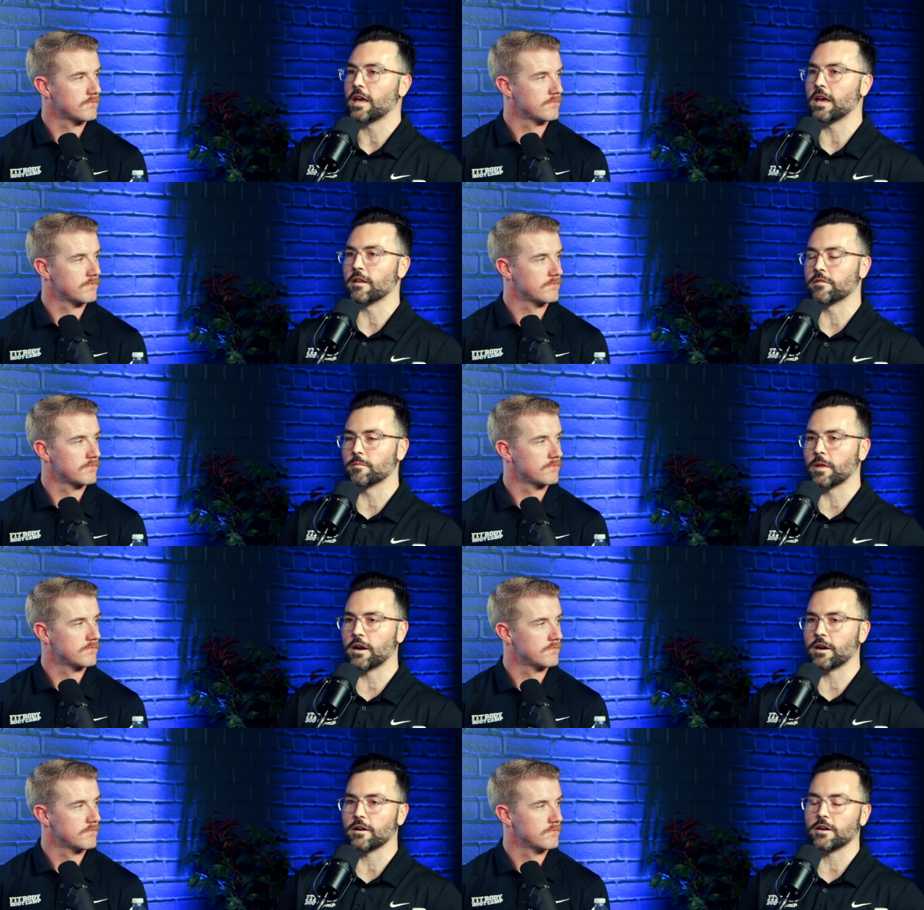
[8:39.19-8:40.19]
Speaker 1: And from
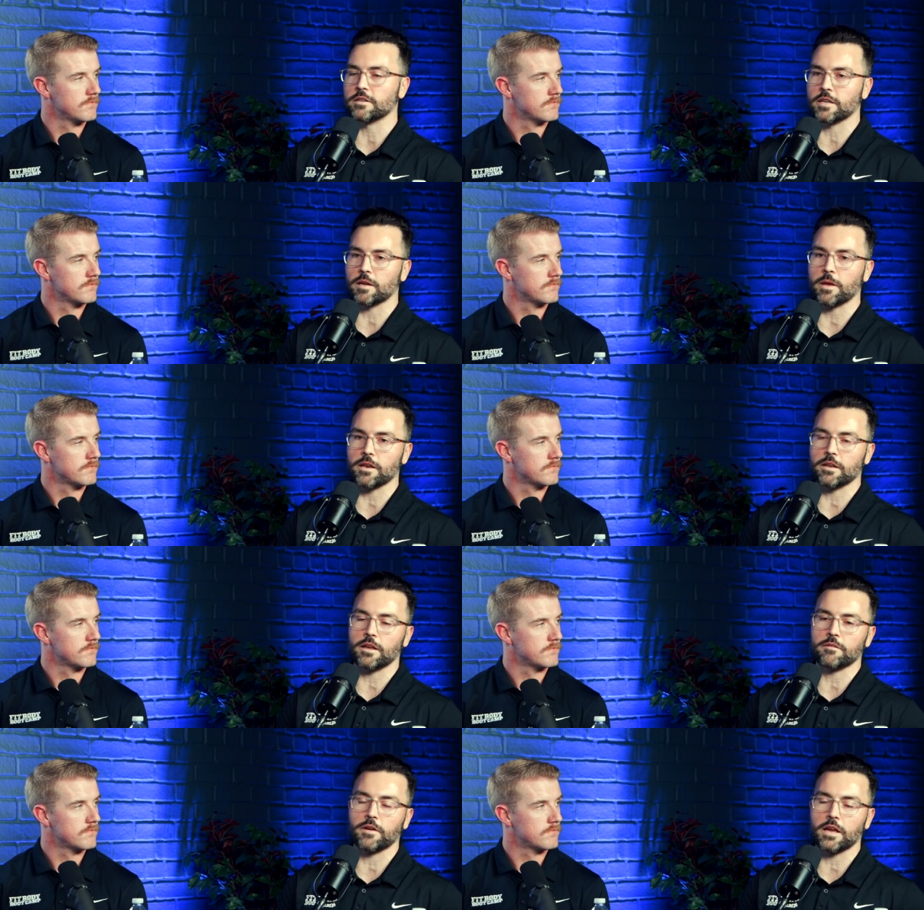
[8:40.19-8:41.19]
there, I was like, man,
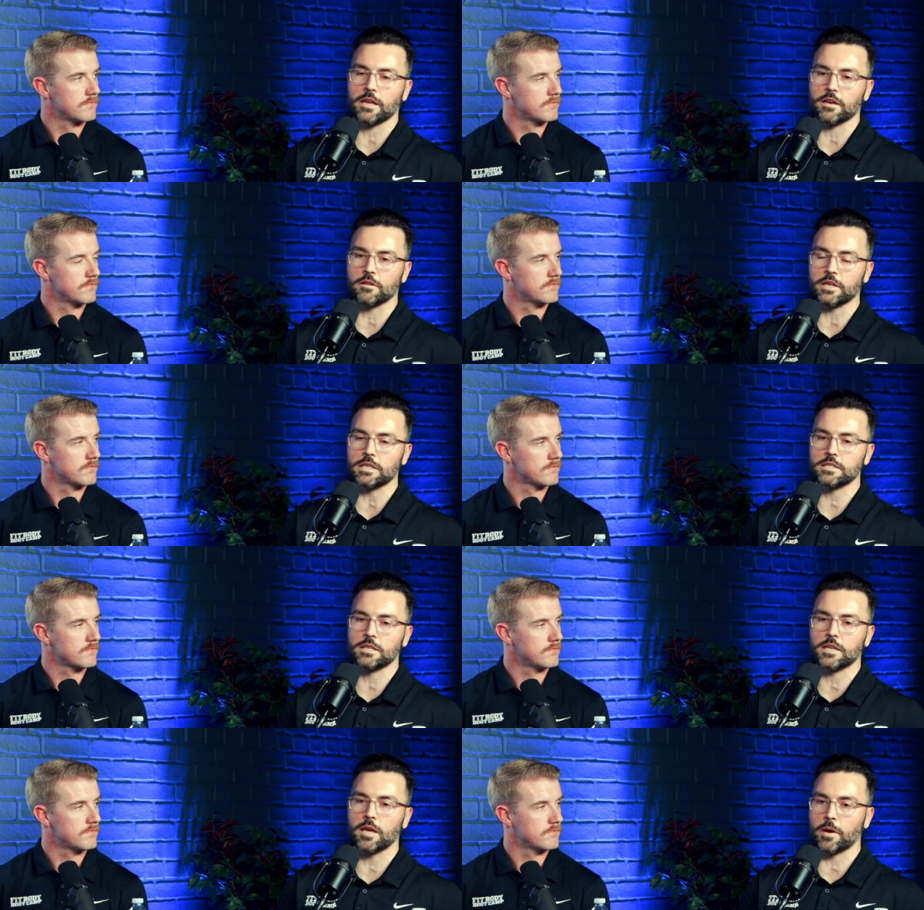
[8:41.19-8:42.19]
if I can at
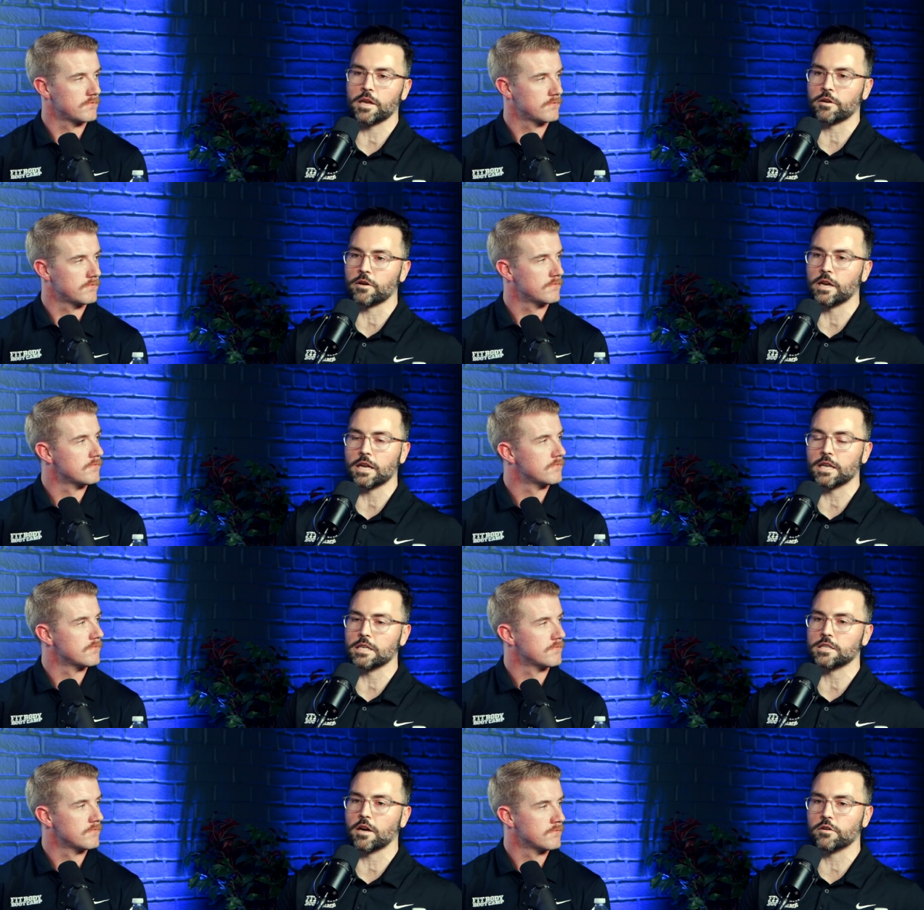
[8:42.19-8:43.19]
least get my degree in
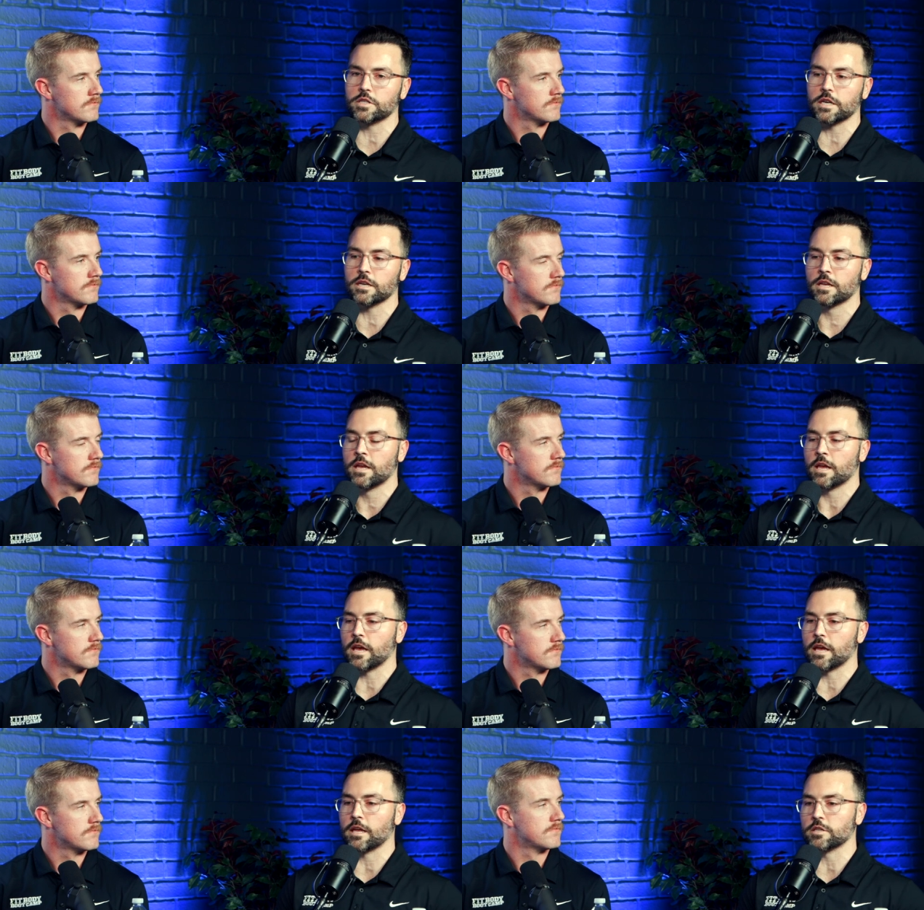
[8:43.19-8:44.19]
kinesiology
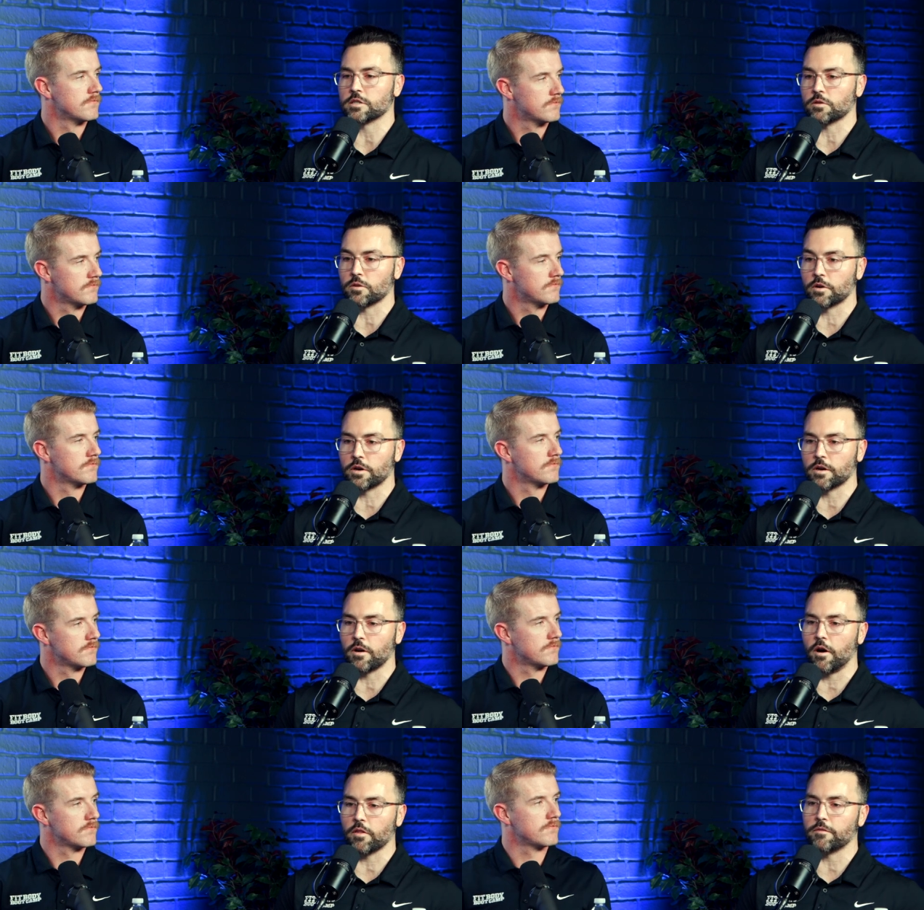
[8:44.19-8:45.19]
and just
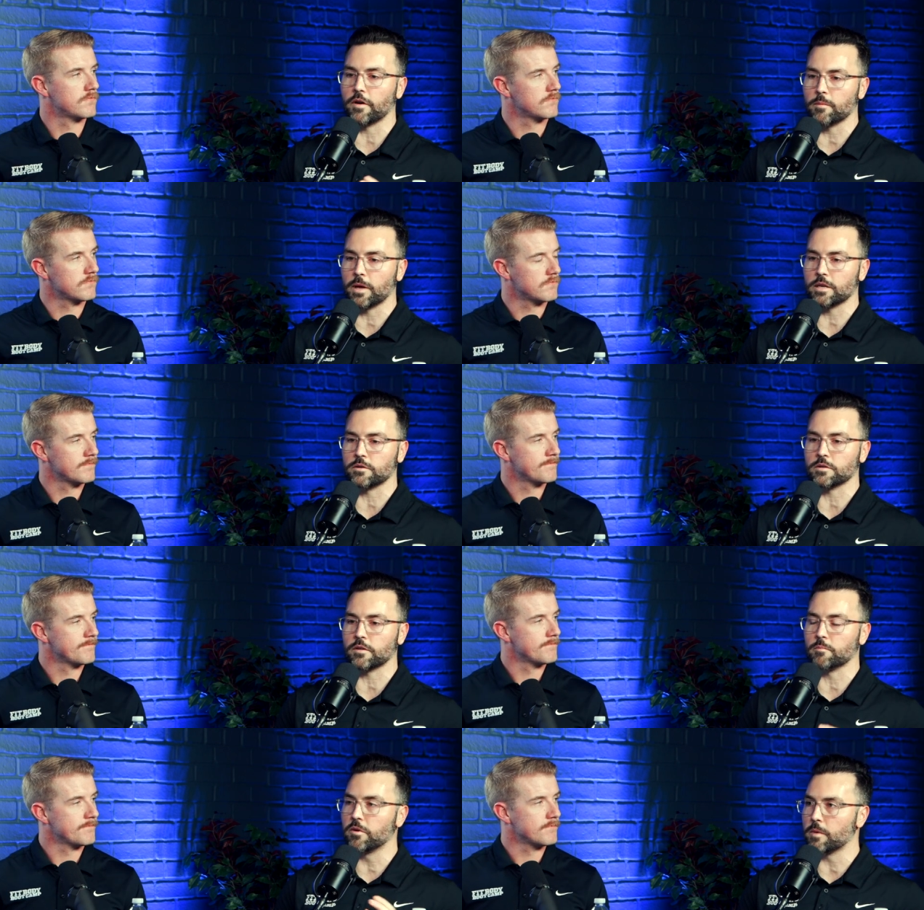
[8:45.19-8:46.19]
learn all the fundamentals
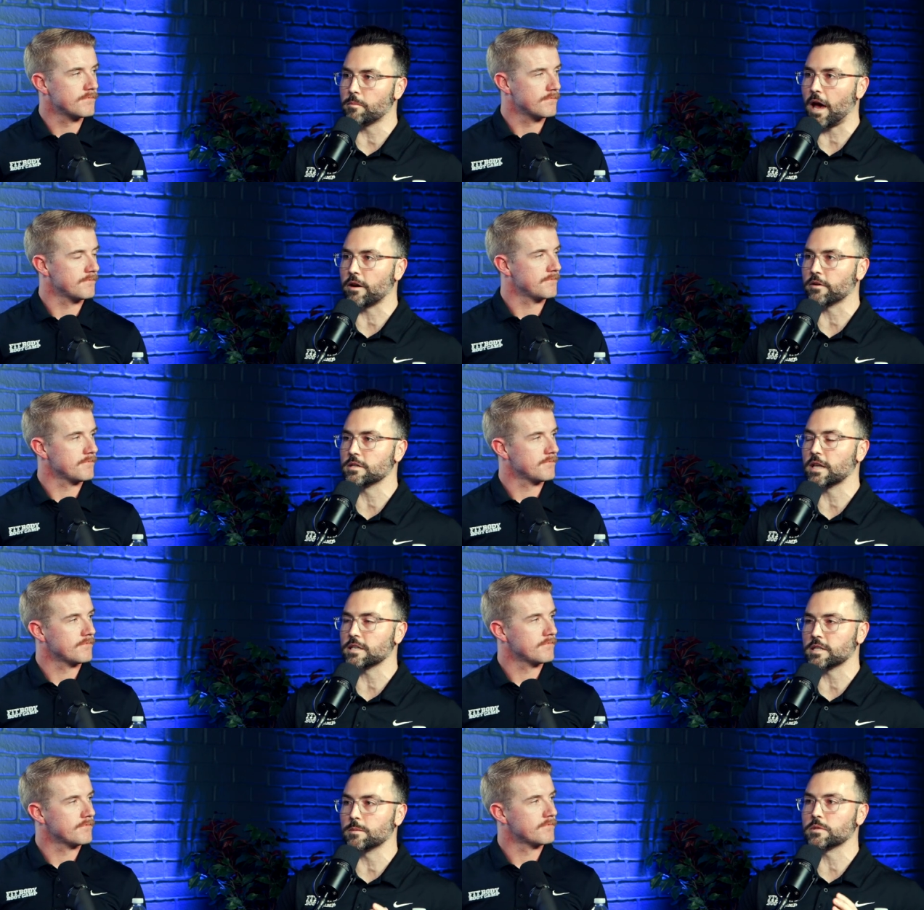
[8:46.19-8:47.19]
of the movement patterns,
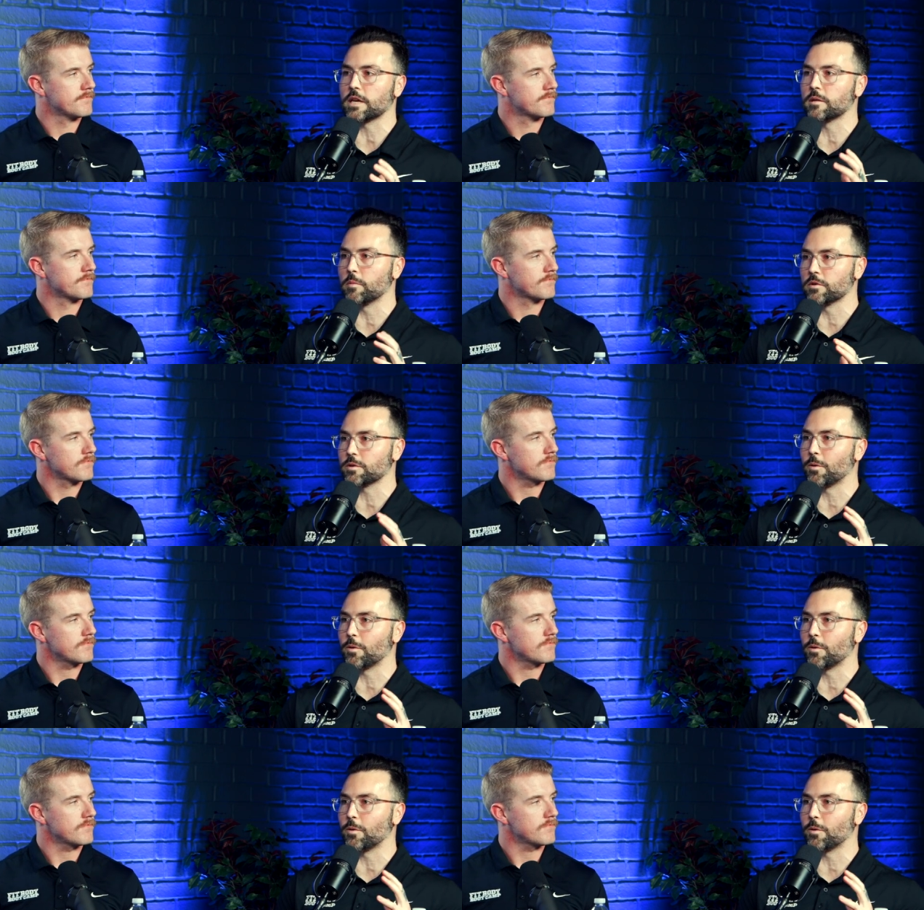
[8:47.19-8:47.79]
that seems like the most